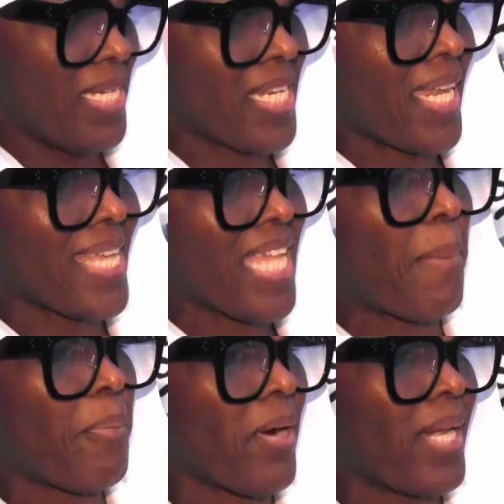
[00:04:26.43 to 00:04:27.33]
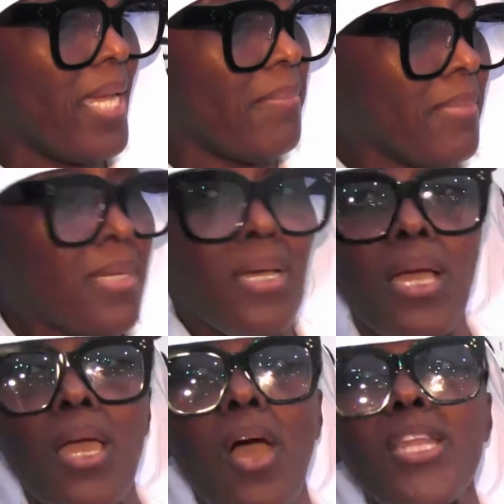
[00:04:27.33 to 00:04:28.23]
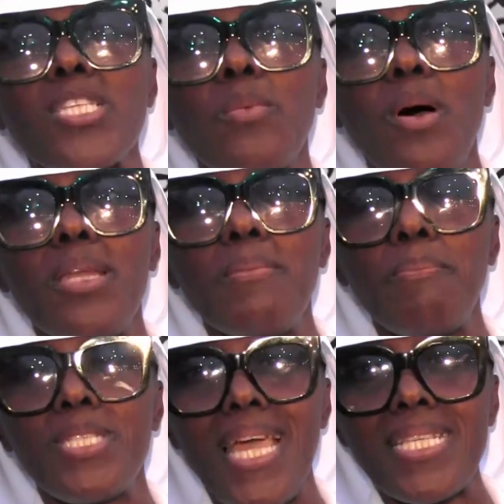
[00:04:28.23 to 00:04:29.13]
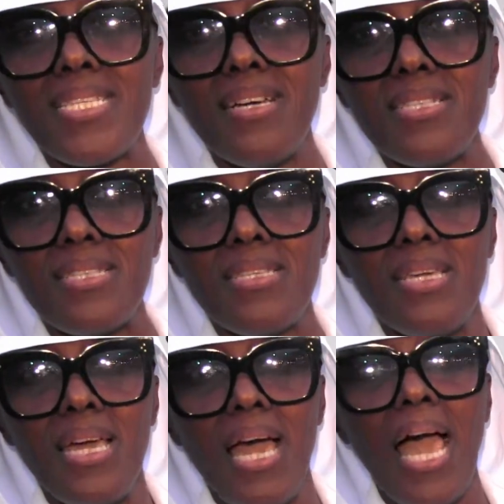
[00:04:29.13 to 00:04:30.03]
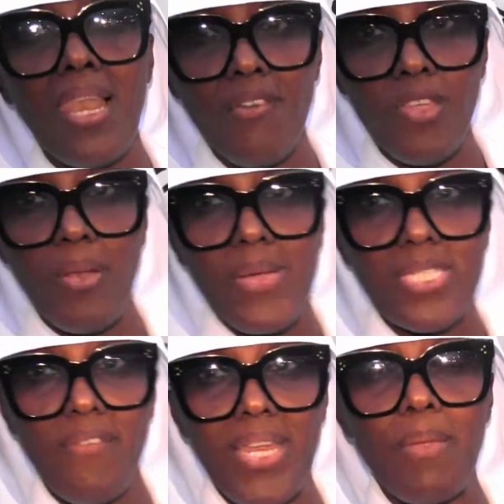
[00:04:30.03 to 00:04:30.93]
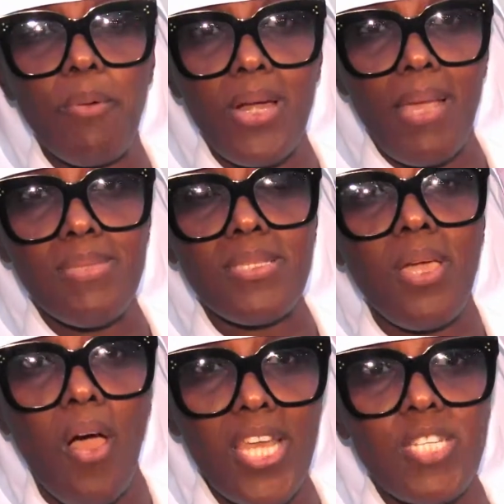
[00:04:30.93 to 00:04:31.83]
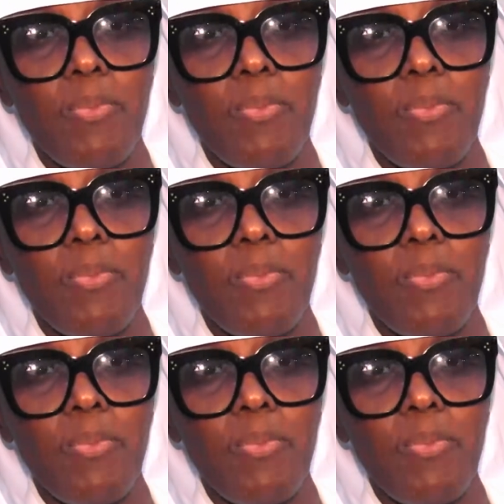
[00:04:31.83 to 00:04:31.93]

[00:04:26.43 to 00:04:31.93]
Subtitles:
but it declares, I proclaim, God is the one protecting us. I love the lyrics of it. It proclaims God is